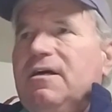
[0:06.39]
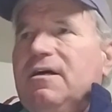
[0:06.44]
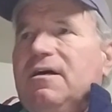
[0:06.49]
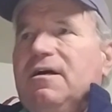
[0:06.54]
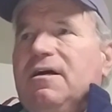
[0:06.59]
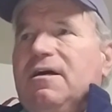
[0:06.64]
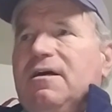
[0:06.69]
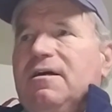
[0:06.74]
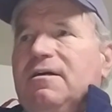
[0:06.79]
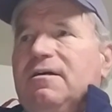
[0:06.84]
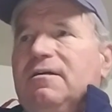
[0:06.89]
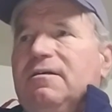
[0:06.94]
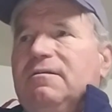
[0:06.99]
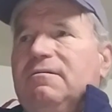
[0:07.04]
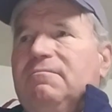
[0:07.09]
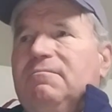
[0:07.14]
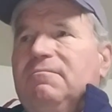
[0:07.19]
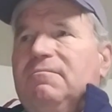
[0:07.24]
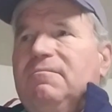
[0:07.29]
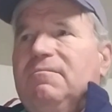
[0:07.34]

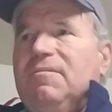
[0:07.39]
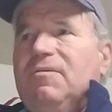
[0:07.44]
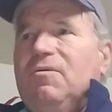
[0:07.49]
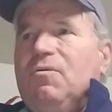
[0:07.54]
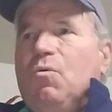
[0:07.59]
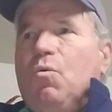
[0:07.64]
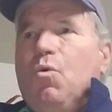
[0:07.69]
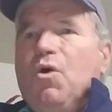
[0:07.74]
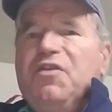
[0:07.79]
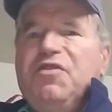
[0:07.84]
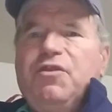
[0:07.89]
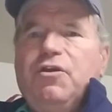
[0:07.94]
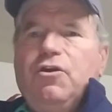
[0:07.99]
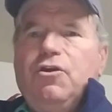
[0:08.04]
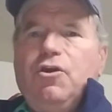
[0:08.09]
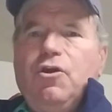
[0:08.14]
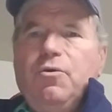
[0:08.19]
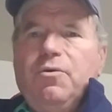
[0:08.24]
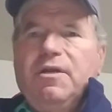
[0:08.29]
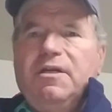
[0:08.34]
What the
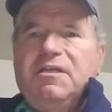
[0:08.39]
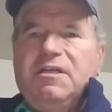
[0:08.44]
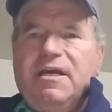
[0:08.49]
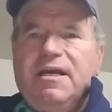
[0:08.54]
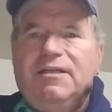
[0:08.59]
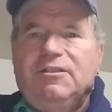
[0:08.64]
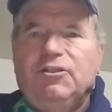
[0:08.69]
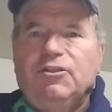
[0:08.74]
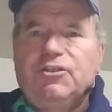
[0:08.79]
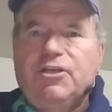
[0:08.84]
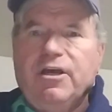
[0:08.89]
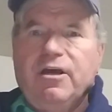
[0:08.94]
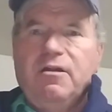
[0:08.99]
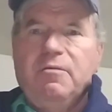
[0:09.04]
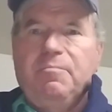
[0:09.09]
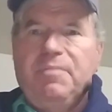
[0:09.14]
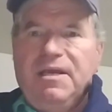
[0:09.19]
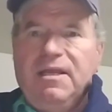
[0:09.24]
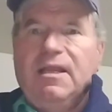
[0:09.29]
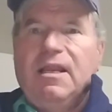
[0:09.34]
unit test is going
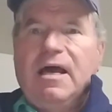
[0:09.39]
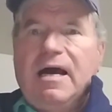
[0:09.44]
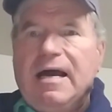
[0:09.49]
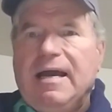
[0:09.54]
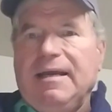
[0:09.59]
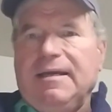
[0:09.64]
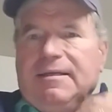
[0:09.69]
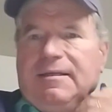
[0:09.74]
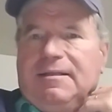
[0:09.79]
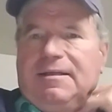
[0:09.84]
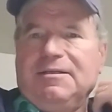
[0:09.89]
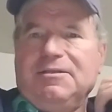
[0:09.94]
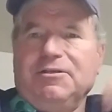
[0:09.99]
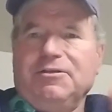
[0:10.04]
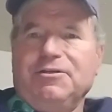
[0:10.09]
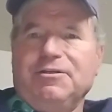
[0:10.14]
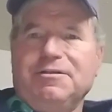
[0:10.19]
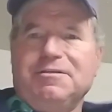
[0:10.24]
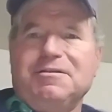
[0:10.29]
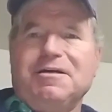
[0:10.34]
to be like. That's a
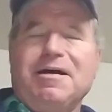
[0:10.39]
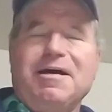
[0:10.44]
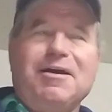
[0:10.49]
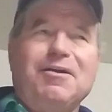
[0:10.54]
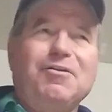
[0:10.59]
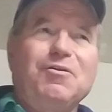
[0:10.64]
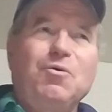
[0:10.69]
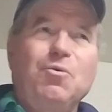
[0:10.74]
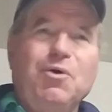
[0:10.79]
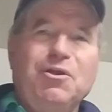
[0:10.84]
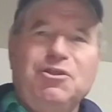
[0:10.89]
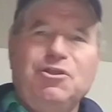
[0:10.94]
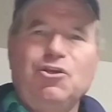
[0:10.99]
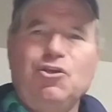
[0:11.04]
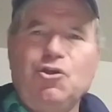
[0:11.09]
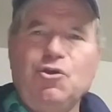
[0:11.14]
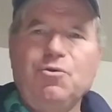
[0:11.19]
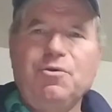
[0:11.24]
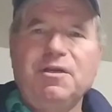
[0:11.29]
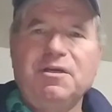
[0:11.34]
good title. What the
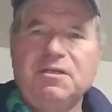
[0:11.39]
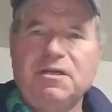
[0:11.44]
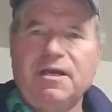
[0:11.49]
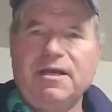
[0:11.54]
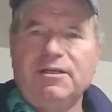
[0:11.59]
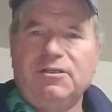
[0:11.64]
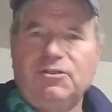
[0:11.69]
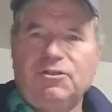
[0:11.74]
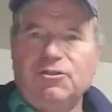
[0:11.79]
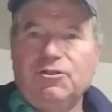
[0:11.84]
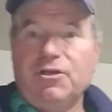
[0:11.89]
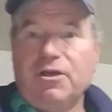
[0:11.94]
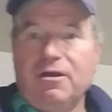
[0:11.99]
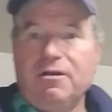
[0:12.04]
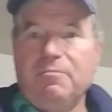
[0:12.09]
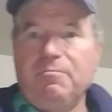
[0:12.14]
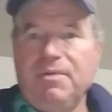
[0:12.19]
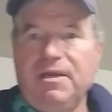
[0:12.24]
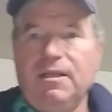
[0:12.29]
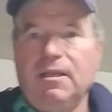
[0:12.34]
unit test is
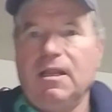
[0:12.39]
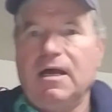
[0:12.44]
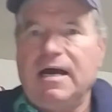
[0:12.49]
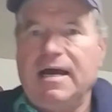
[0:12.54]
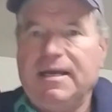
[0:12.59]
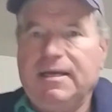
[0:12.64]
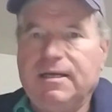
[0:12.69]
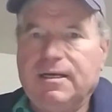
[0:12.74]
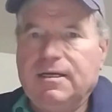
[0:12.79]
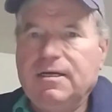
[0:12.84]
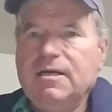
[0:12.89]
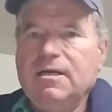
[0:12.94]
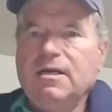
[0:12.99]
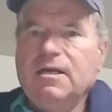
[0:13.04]
going to be like.